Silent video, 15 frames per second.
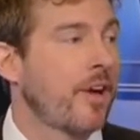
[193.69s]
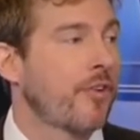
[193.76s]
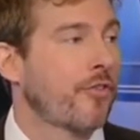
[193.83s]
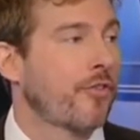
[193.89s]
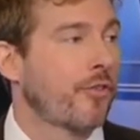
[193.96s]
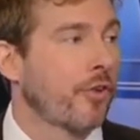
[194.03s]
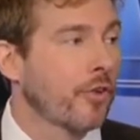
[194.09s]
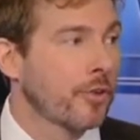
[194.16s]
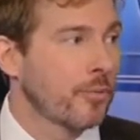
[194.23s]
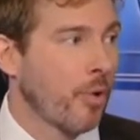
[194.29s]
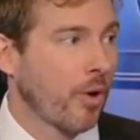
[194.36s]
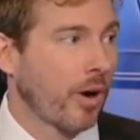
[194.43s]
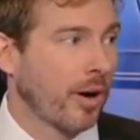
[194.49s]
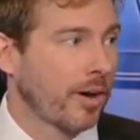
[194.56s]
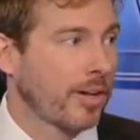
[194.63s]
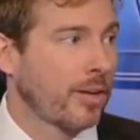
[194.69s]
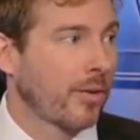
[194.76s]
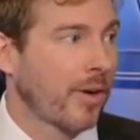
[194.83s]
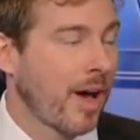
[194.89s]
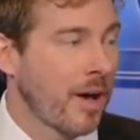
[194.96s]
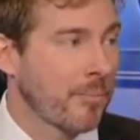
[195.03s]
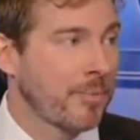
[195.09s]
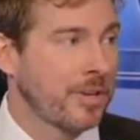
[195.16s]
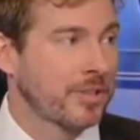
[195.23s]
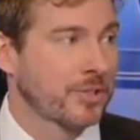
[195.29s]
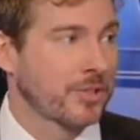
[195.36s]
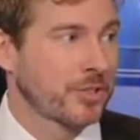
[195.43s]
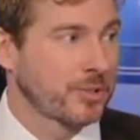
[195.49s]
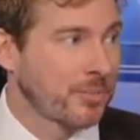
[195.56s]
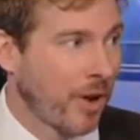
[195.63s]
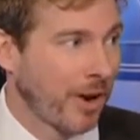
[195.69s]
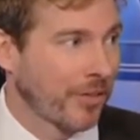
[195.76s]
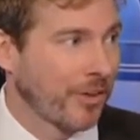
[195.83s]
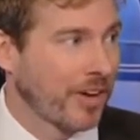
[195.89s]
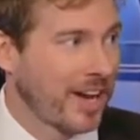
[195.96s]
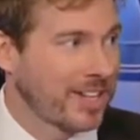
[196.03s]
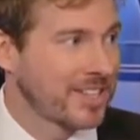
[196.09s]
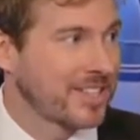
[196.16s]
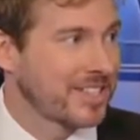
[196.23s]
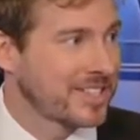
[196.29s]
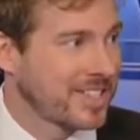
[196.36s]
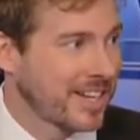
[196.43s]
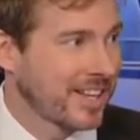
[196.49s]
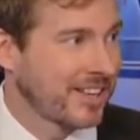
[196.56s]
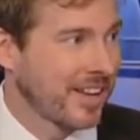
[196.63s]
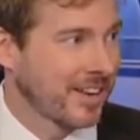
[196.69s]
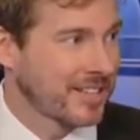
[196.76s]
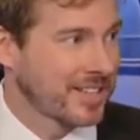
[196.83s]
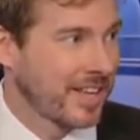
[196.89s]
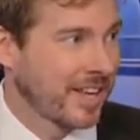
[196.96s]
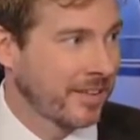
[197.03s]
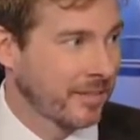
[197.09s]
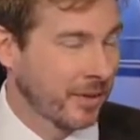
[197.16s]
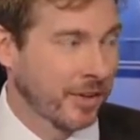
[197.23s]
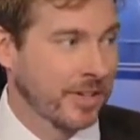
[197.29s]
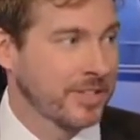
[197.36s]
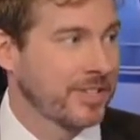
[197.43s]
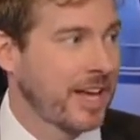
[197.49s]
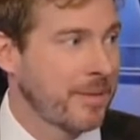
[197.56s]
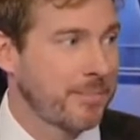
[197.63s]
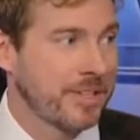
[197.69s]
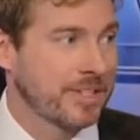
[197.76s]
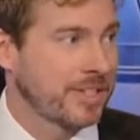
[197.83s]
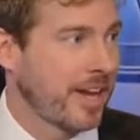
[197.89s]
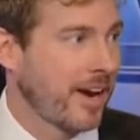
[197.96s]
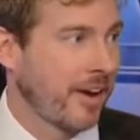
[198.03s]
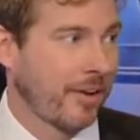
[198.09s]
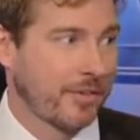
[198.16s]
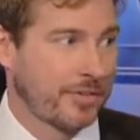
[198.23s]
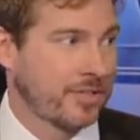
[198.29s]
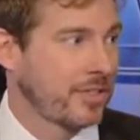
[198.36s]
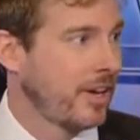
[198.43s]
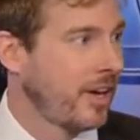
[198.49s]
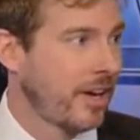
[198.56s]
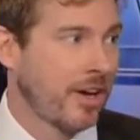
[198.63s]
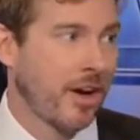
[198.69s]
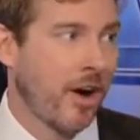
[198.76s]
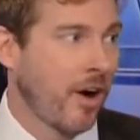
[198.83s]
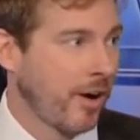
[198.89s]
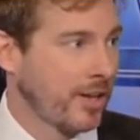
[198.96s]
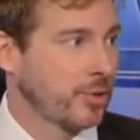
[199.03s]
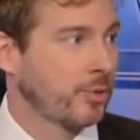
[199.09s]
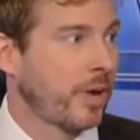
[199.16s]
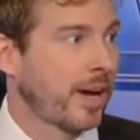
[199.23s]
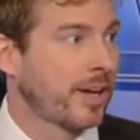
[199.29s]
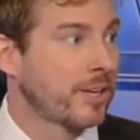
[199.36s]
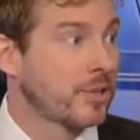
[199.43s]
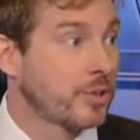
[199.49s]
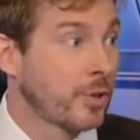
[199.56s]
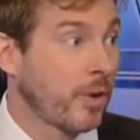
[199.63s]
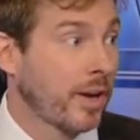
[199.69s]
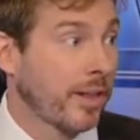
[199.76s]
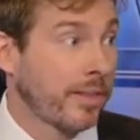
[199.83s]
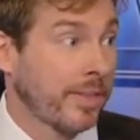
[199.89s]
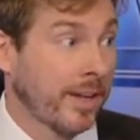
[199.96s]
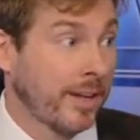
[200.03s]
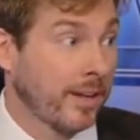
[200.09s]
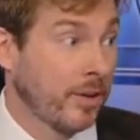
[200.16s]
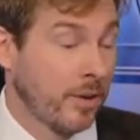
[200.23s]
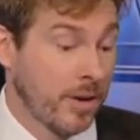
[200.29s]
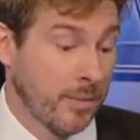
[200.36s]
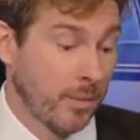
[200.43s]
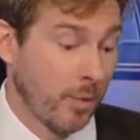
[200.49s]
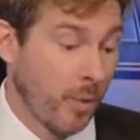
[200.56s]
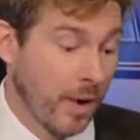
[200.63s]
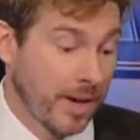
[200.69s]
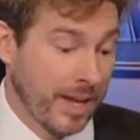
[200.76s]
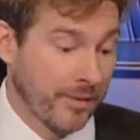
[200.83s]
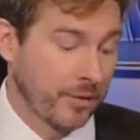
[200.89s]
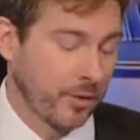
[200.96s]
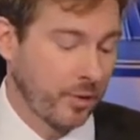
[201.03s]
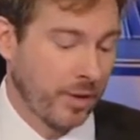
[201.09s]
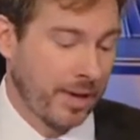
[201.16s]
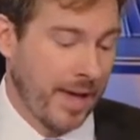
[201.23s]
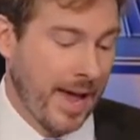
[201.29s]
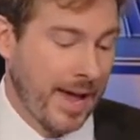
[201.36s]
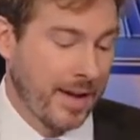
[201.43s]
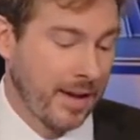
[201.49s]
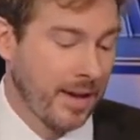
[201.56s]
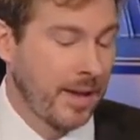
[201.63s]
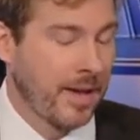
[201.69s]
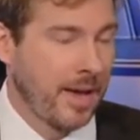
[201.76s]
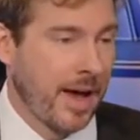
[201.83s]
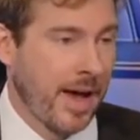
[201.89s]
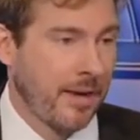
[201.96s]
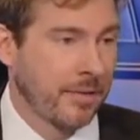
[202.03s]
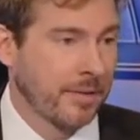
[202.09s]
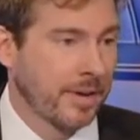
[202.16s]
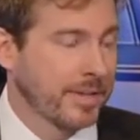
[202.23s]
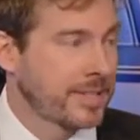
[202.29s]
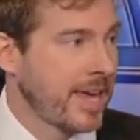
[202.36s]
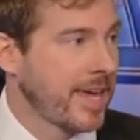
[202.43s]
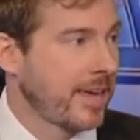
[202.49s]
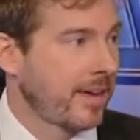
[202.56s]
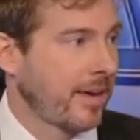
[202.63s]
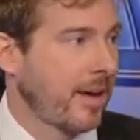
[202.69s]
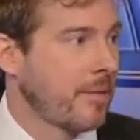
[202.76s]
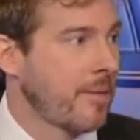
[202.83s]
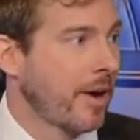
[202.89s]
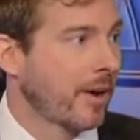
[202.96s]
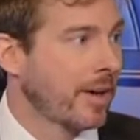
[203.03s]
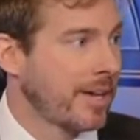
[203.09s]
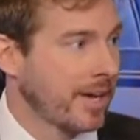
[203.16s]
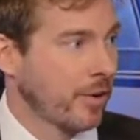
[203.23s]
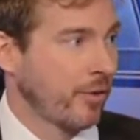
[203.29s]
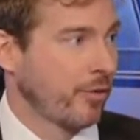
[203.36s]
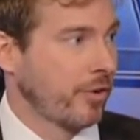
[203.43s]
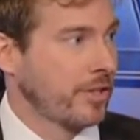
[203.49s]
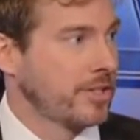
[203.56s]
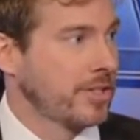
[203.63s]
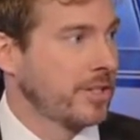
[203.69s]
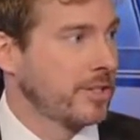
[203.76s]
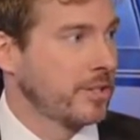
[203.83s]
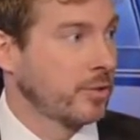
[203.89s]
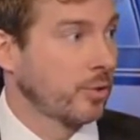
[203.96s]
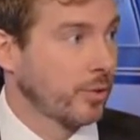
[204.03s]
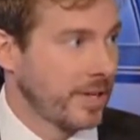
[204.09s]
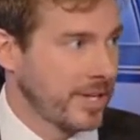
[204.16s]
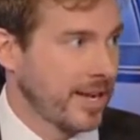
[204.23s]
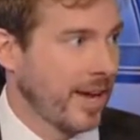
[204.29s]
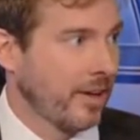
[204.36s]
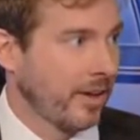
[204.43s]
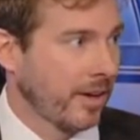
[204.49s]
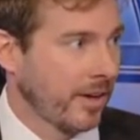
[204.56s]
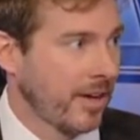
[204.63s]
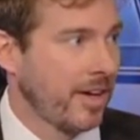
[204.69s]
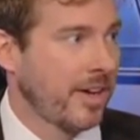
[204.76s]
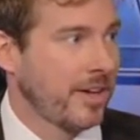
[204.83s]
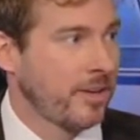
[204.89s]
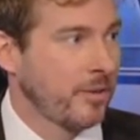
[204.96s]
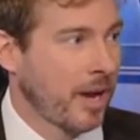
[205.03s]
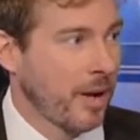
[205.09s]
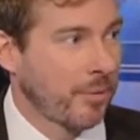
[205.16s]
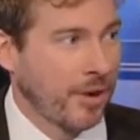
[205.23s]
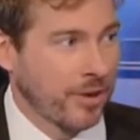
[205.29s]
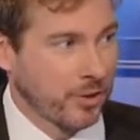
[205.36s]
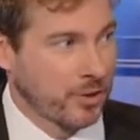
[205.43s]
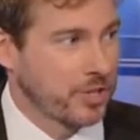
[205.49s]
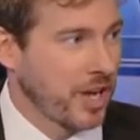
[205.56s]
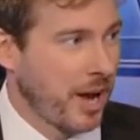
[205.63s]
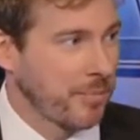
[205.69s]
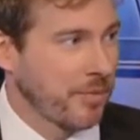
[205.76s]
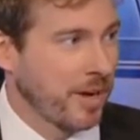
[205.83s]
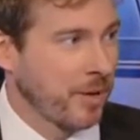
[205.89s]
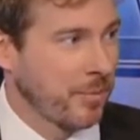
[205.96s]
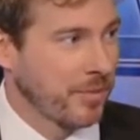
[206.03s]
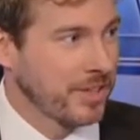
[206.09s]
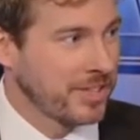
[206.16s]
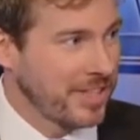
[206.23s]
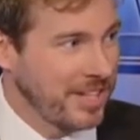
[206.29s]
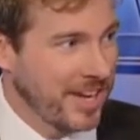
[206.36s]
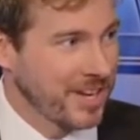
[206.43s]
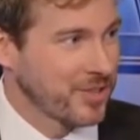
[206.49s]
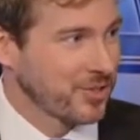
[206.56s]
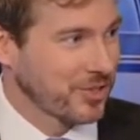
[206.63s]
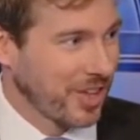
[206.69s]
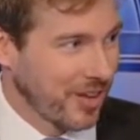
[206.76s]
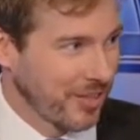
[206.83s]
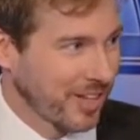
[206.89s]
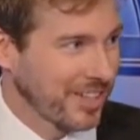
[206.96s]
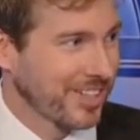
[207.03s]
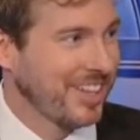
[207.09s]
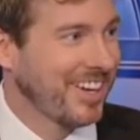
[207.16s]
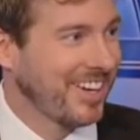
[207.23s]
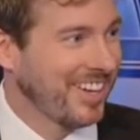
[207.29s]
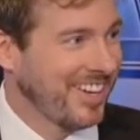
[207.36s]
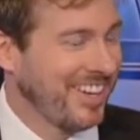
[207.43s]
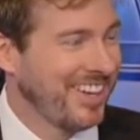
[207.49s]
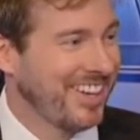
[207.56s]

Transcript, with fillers: Furthermore, you know, companies are smart. They're not just sitting there saying they're going to slap these tariffs on us, we're not going to do anything. You know, number one, you have to look at, uh, like, take American Eagle, for instance. It's a retailer. You and I probably don't shop there, but the teenagers love it. Right.